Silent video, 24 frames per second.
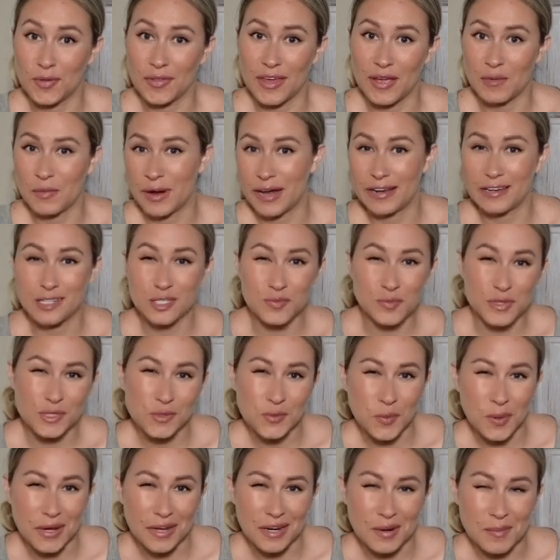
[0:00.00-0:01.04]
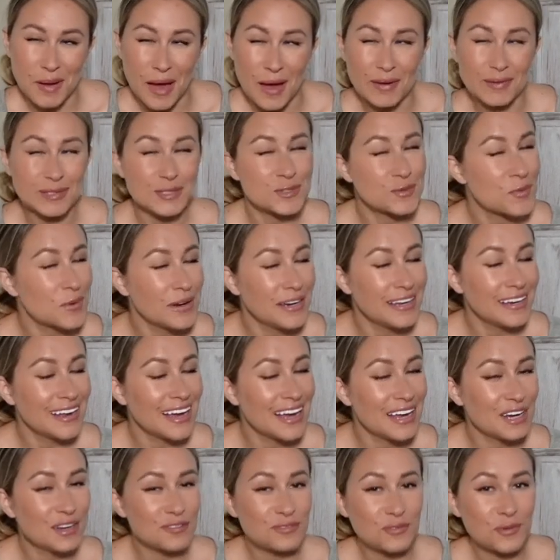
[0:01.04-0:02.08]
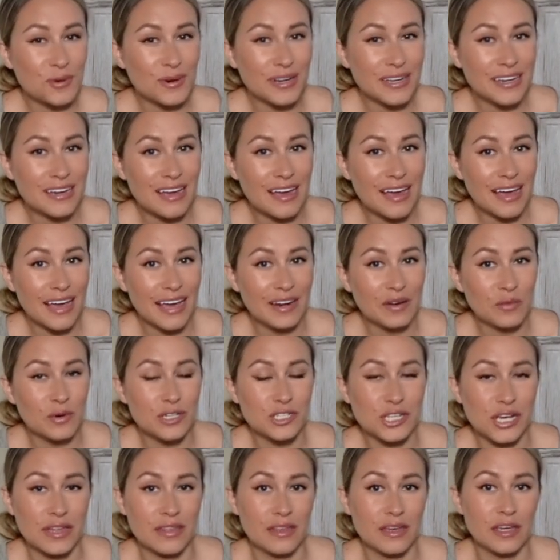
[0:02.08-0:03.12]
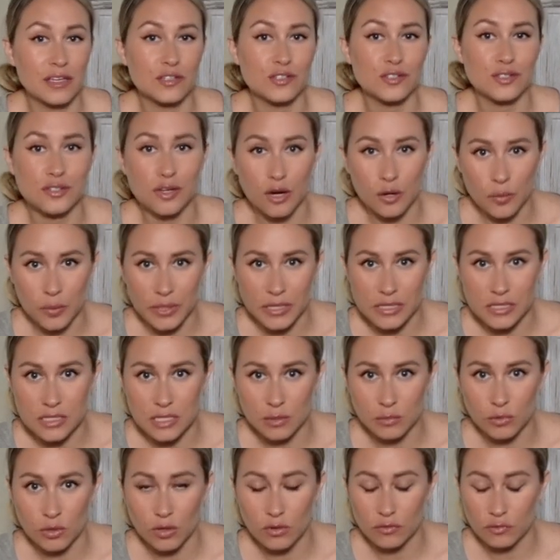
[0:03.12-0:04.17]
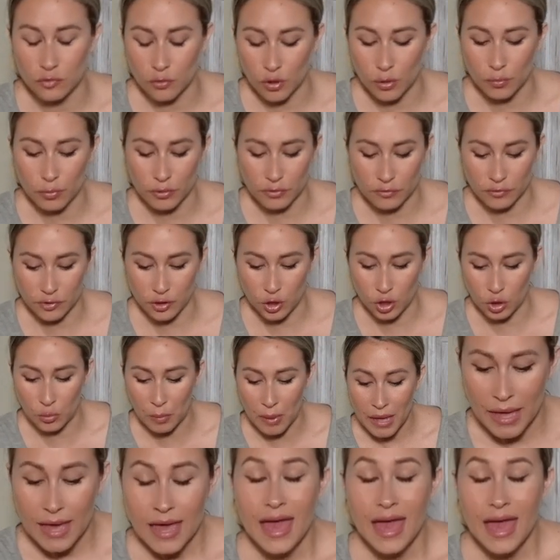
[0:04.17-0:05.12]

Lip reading: They range between about $29 to $49, which I think is so reasonable for perfume.